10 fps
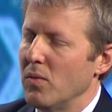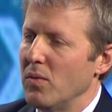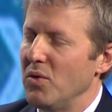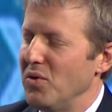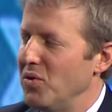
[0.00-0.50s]

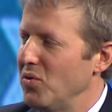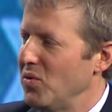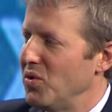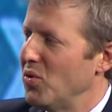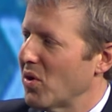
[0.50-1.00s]

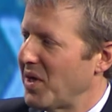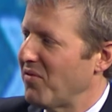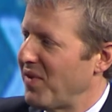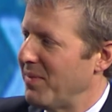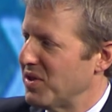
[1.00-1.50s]
you are now
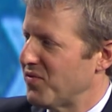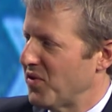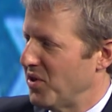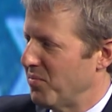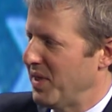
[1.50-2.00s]
famous
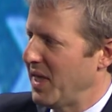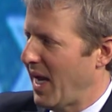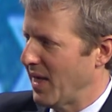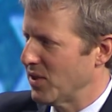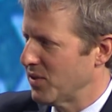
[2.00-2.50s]
for your
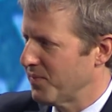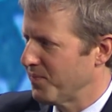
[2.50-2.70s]
BHAGs.